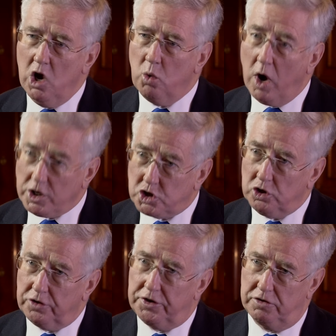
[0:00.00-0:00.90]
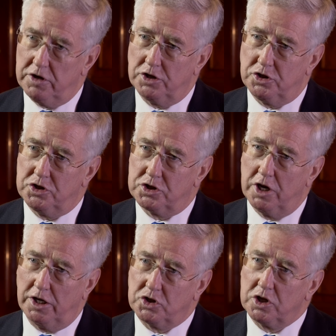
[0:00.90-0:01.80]
Why should the United
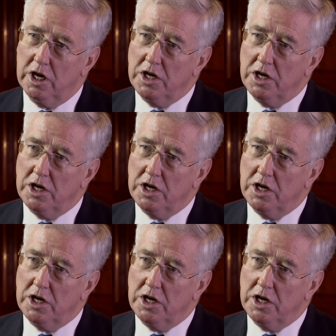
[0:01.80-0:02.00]
States